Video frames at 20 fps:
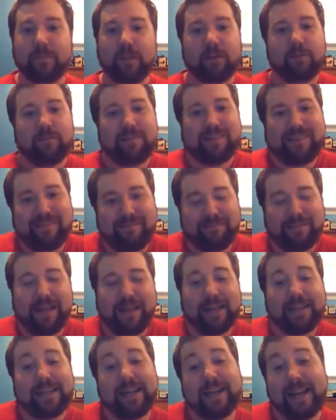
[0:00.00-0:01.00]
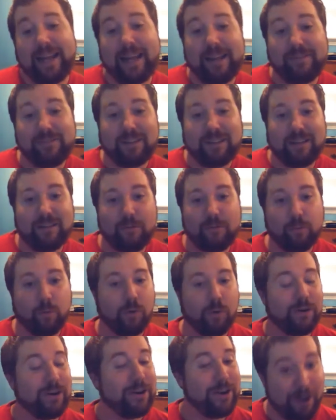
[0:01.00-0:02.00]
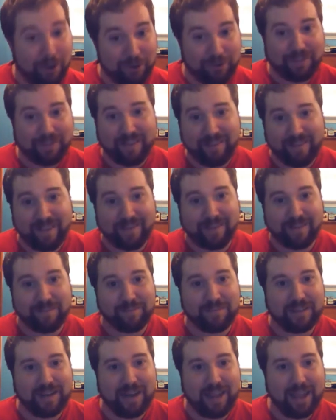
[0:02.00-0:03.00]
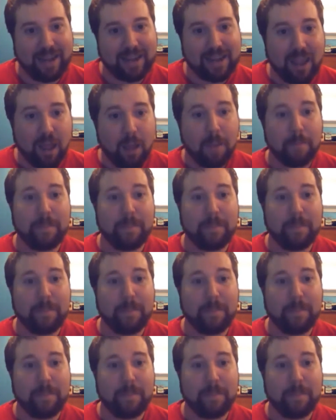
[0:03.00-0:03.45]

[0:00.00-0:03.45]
Well, I kind of have to reward narcissism today,